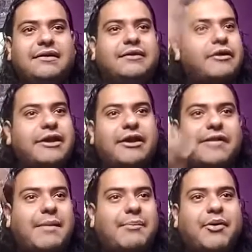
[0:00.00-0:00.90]
learning
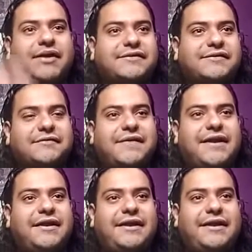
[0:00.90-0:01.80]
all that process of
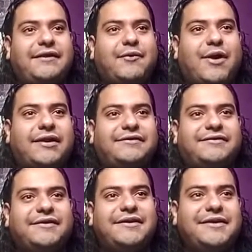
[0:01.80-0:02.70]
editing
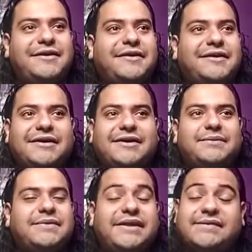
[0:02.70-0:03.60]
wise.
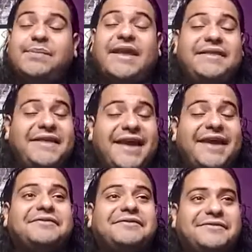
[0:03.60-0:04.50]
It's a pain in the
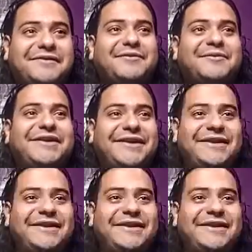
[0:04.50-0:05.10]
ass. It really is.